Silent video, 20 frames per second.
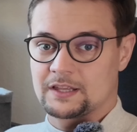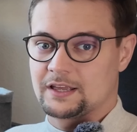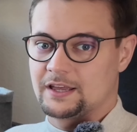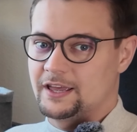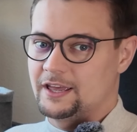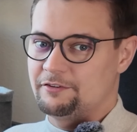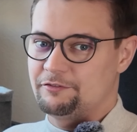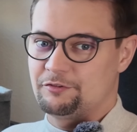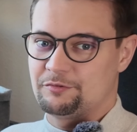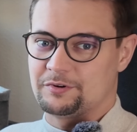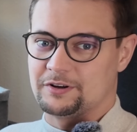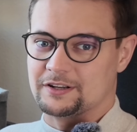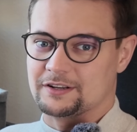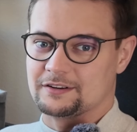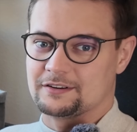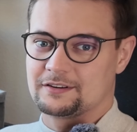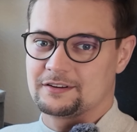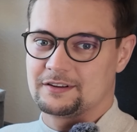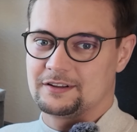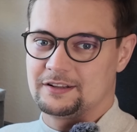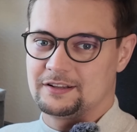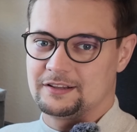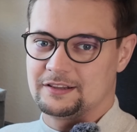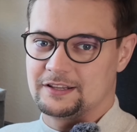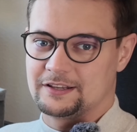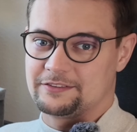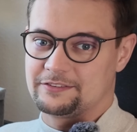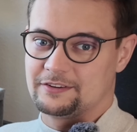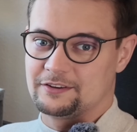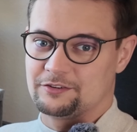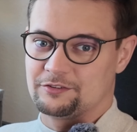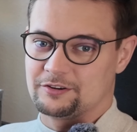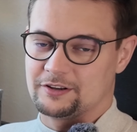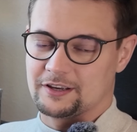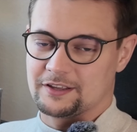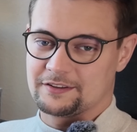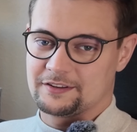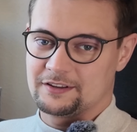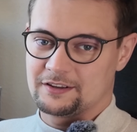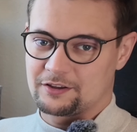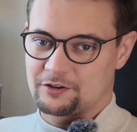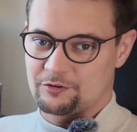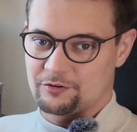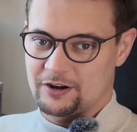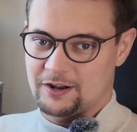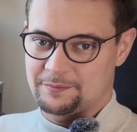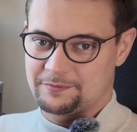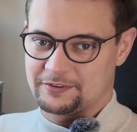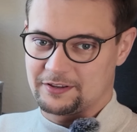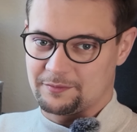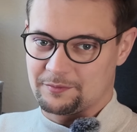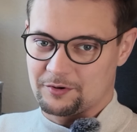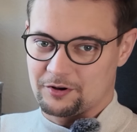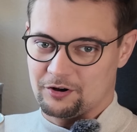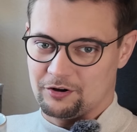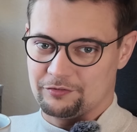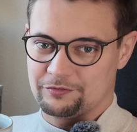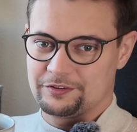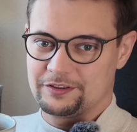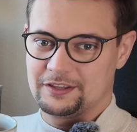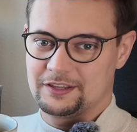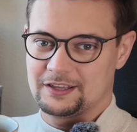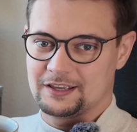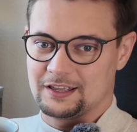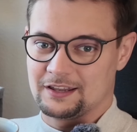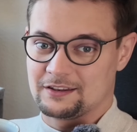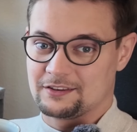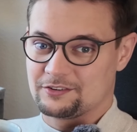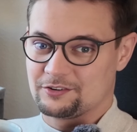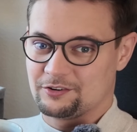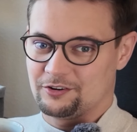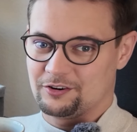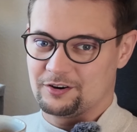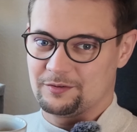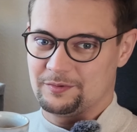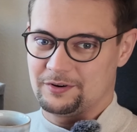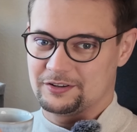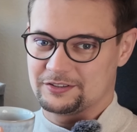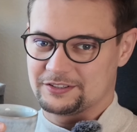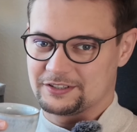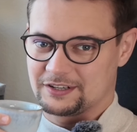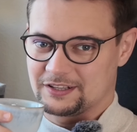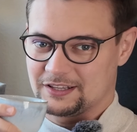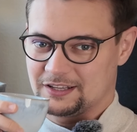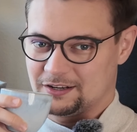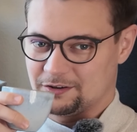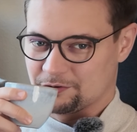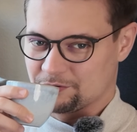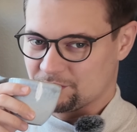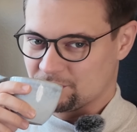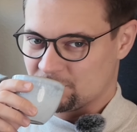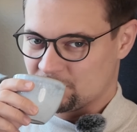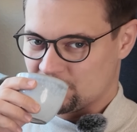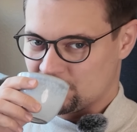Hey everyone, let's sit together, grab some coffee and talk about the cloud.